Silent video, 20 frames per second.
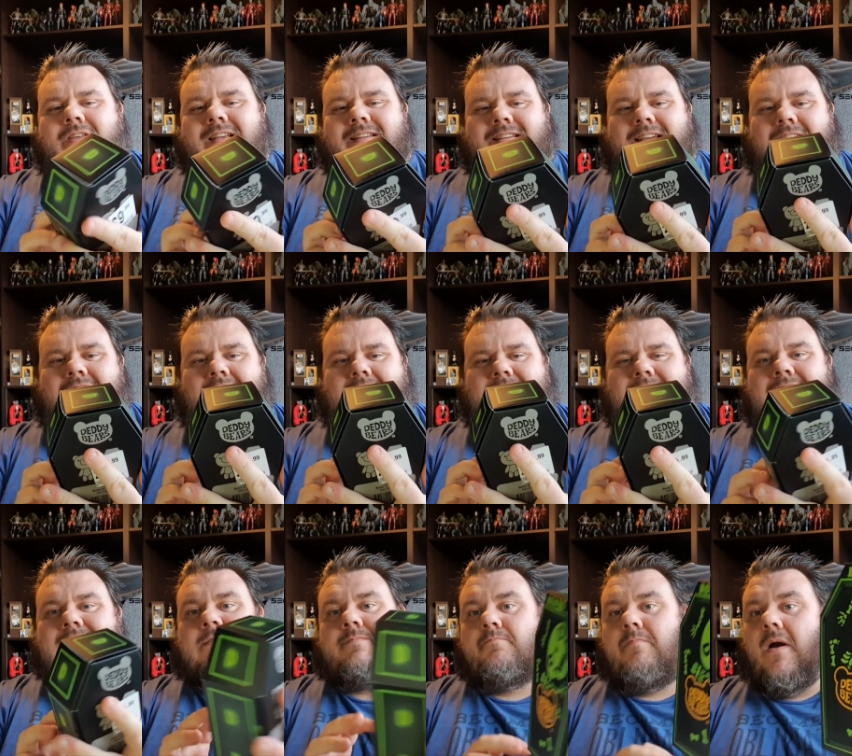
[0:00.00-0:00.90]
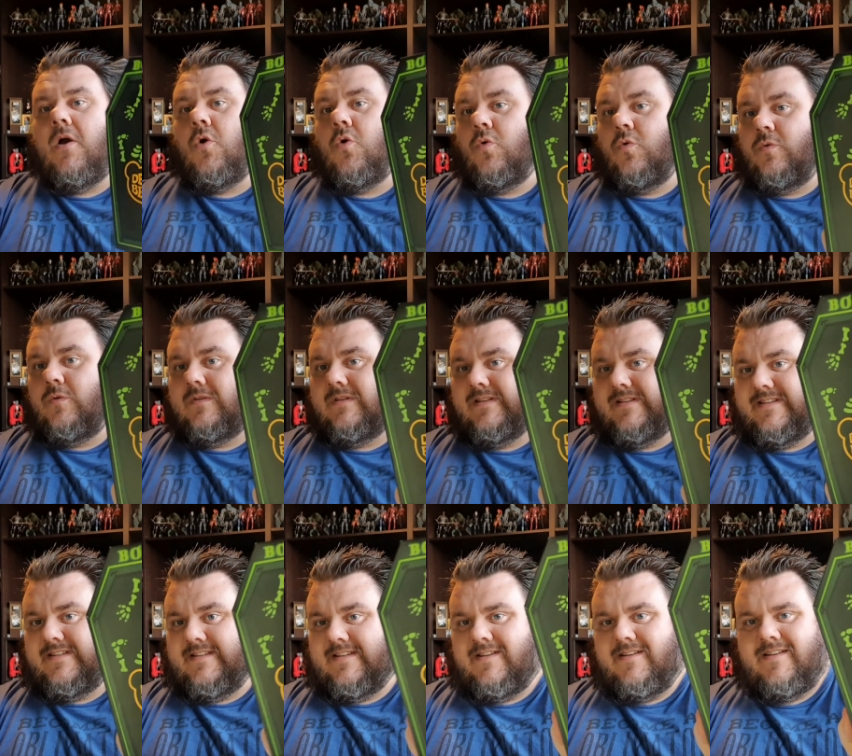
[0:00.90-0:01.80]
this guy is
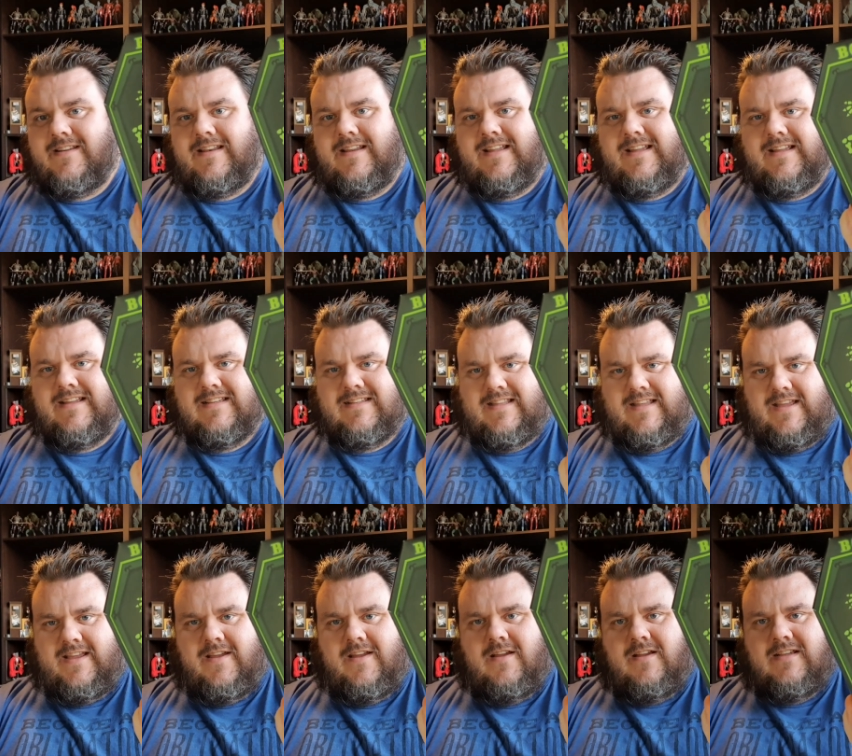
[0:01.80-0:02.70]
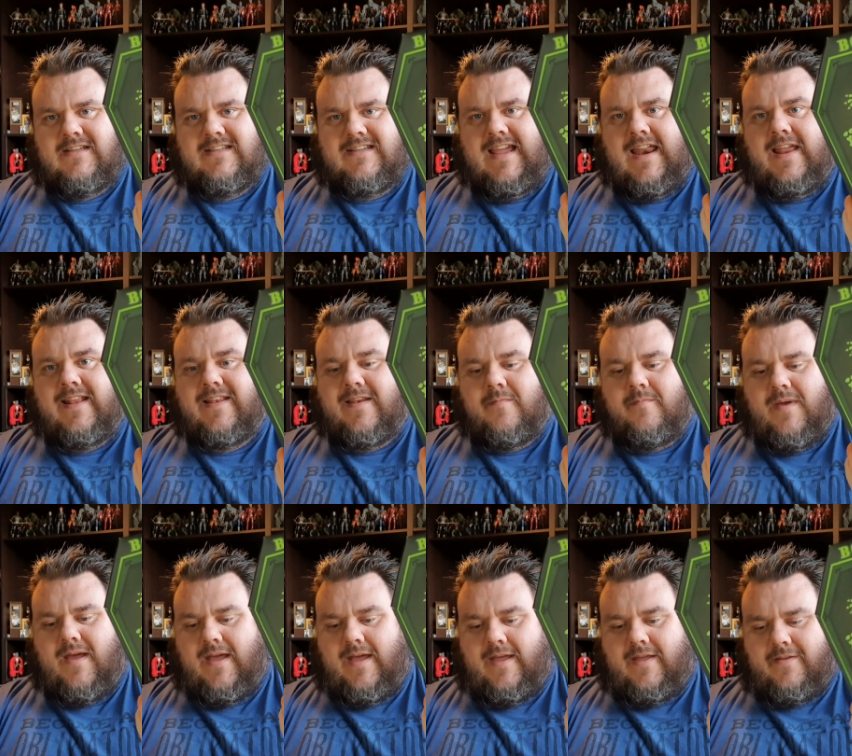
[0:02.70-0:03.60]
Bones, and he's the skeleton
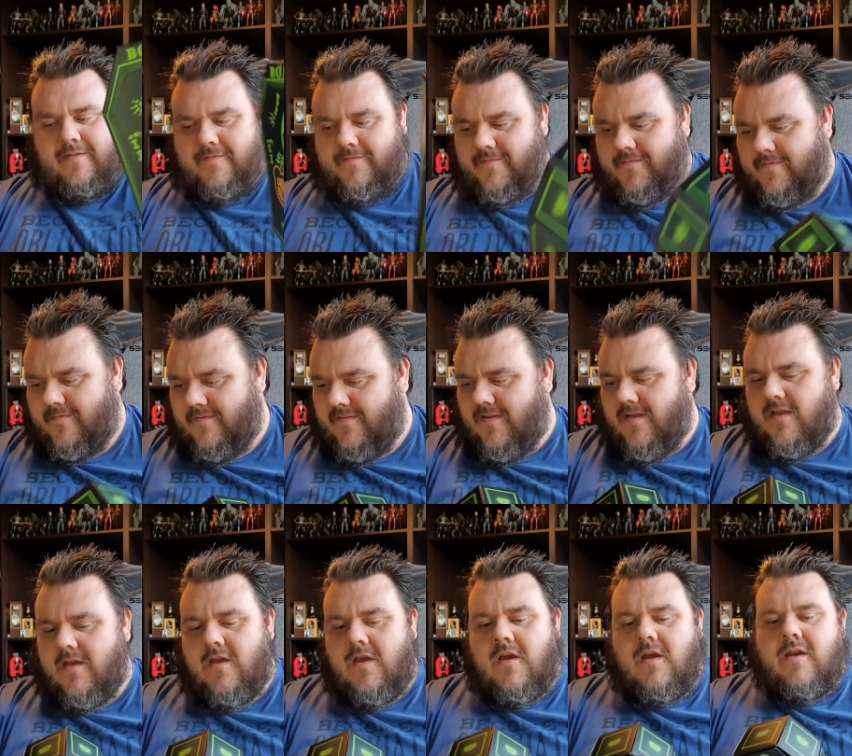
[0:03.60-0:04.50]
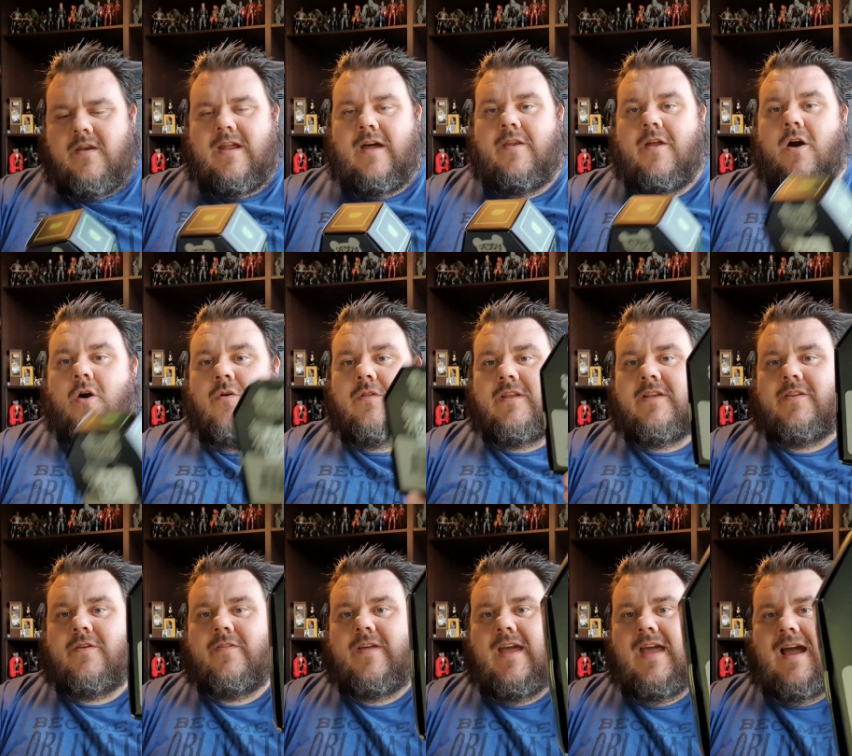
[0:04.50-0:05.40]
bear. Now, not only
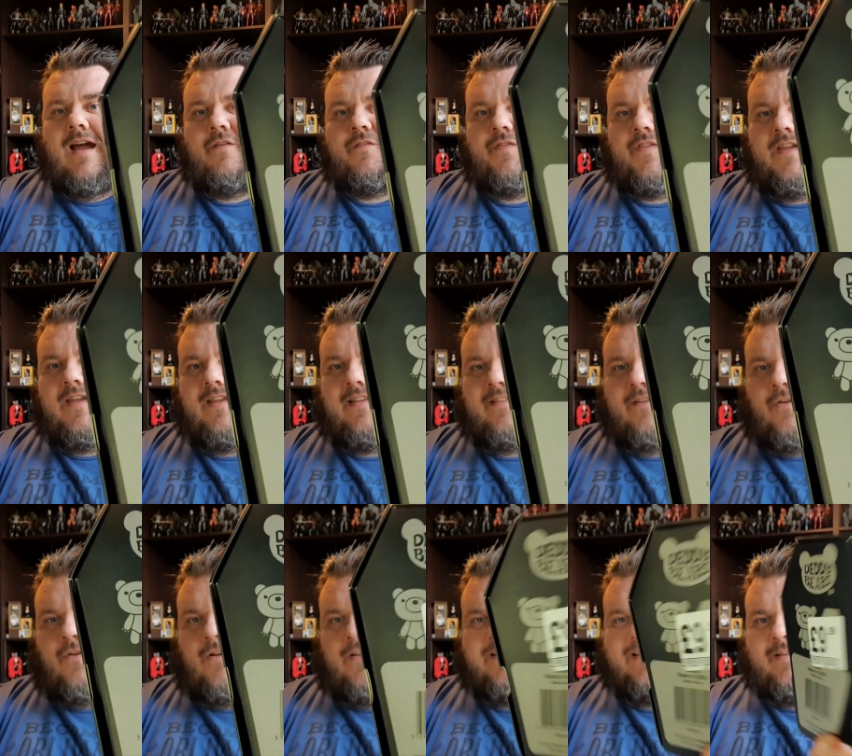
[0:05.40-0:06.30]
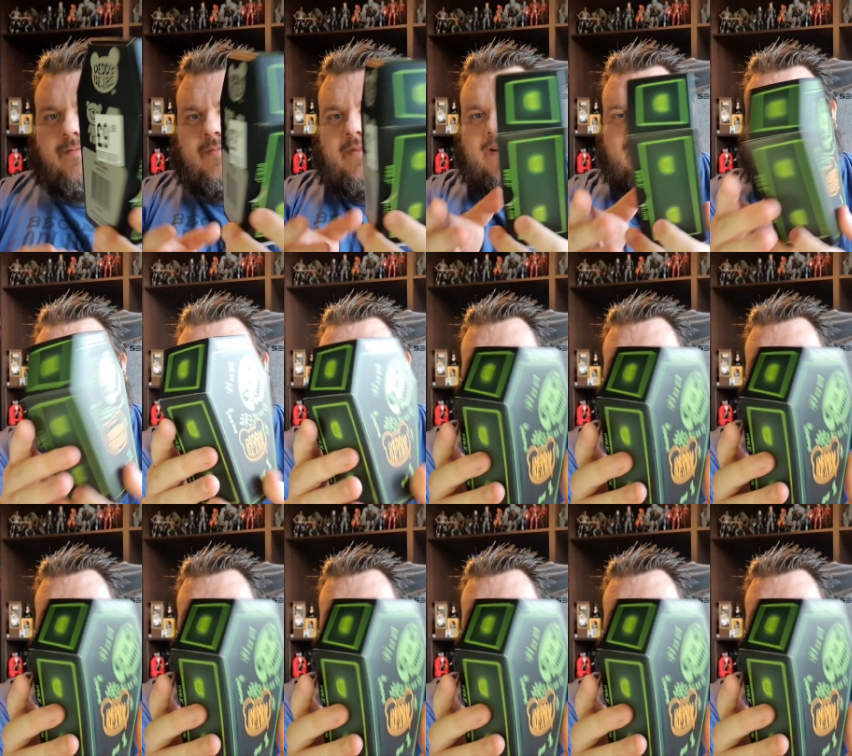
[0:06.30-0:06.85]
do they have these awesome little